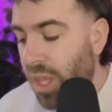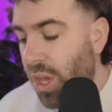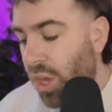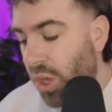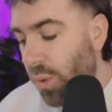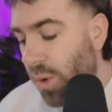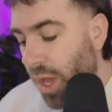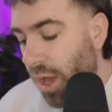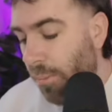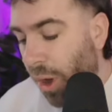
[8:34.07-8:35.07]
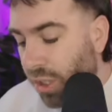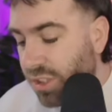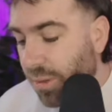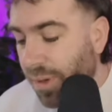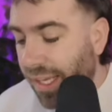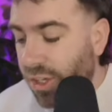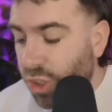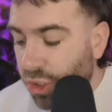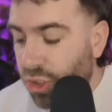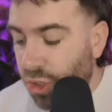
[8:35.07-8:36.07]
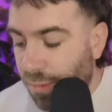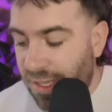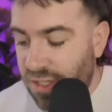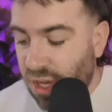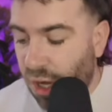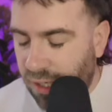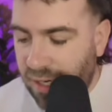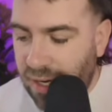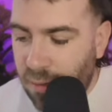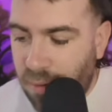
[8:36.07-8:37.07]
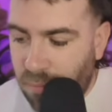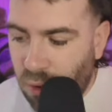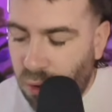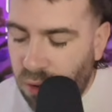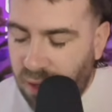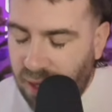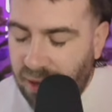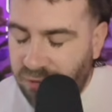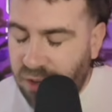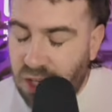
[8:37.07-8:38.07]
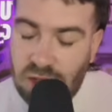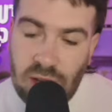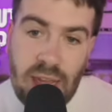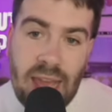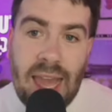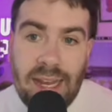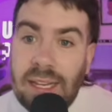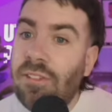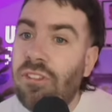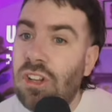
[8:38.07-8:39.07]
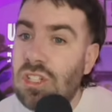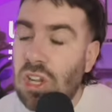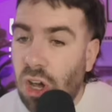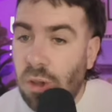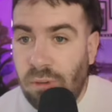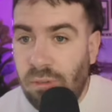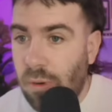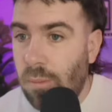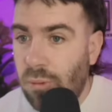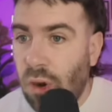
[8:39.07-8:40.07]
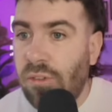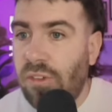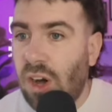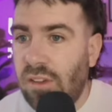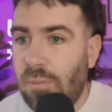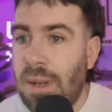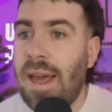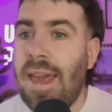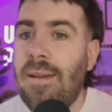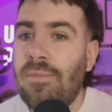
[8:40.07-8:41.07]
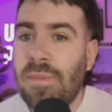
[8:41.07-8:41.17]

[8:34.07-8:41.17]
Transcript: who possibly could come inside a little bit more if you had a different type of profile of player